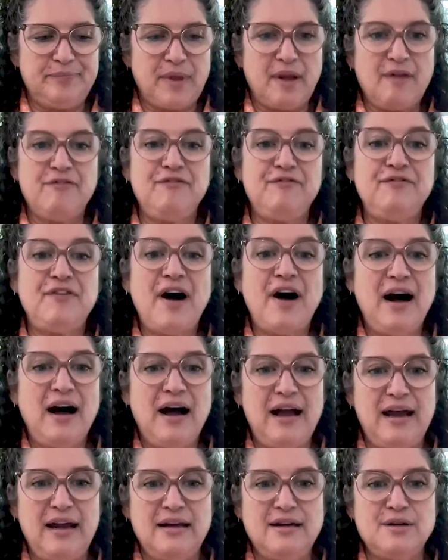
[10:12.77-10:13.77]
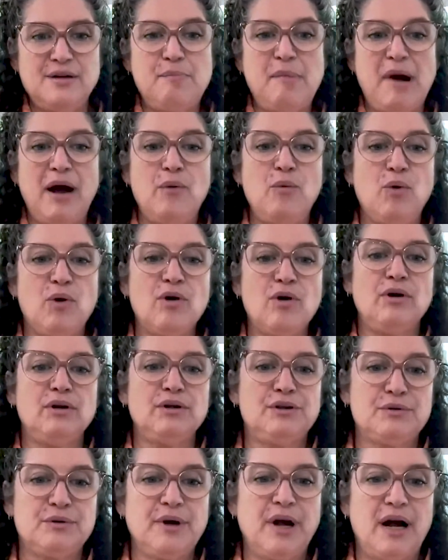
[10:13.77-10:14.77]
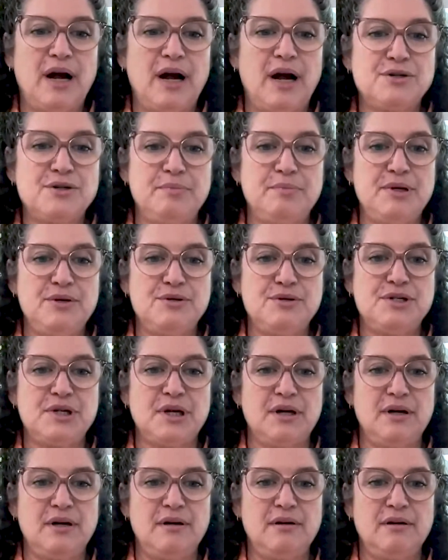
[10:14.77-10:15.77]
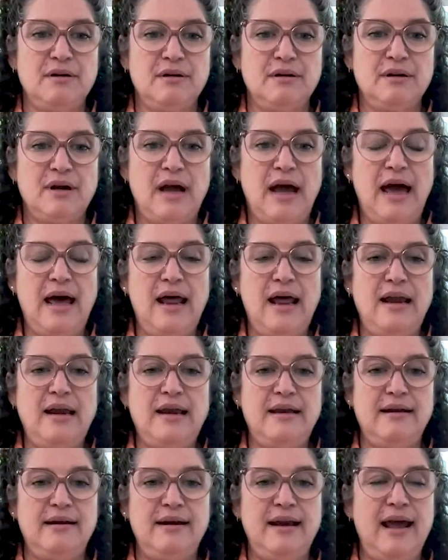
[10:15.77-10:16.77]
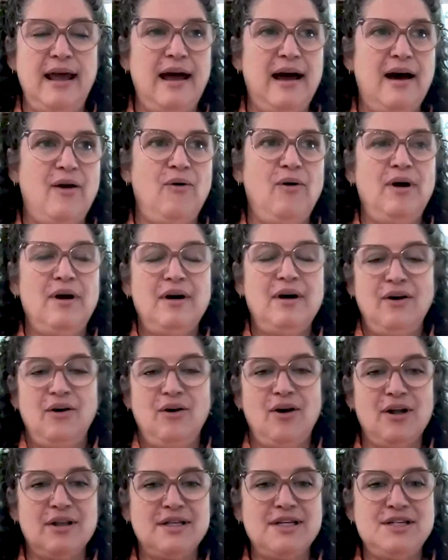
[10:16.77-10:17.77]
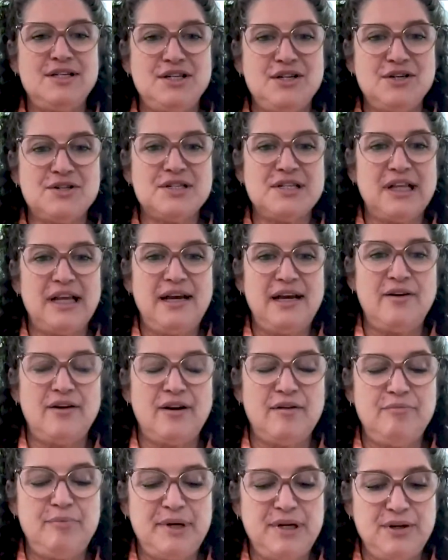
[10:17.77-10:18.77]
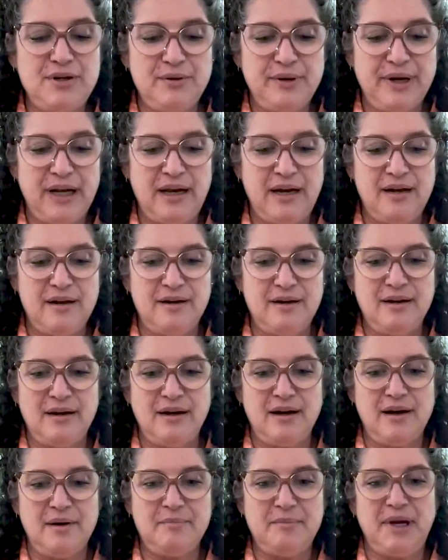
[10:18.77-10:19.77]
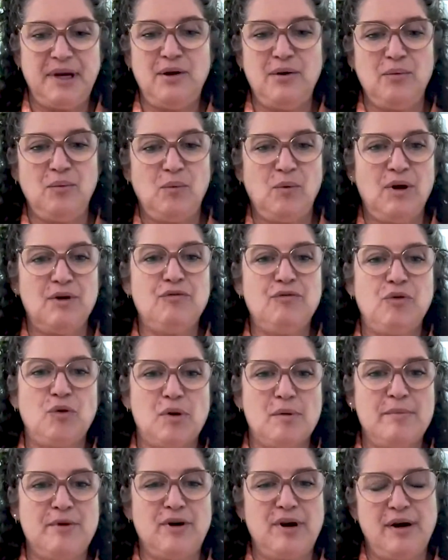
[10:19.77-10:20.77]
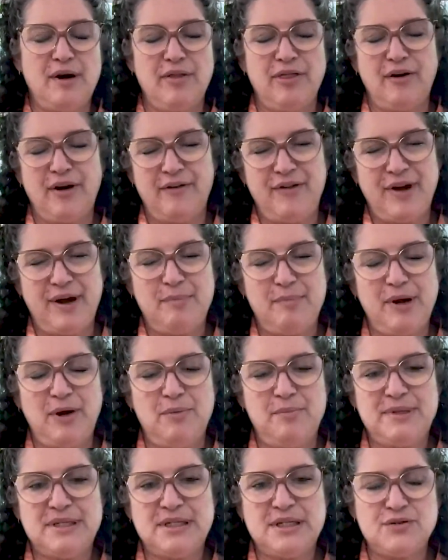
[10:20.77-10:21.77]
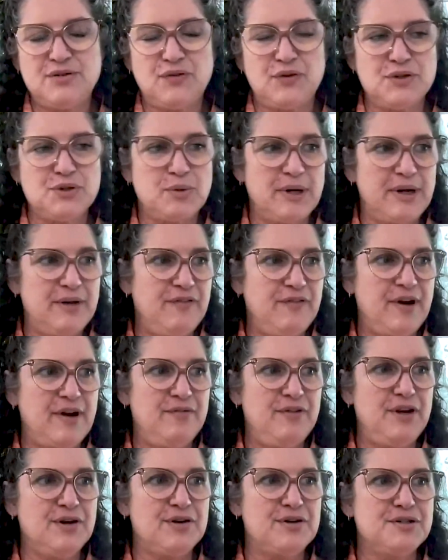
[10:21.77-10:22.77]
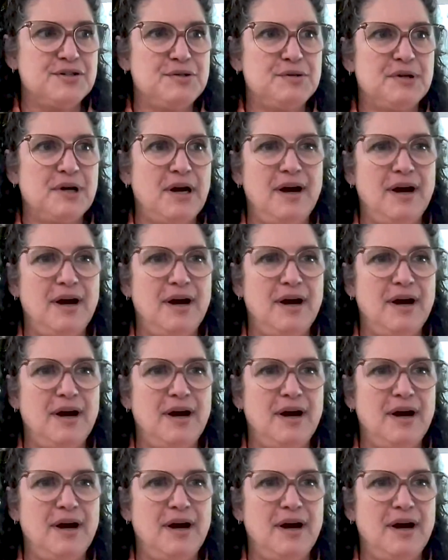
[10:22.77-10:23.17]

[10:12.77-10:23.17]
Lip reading: find my world through contribution. And now, all these years later, I've been doing it in one form or another. I've had my own business for 25 years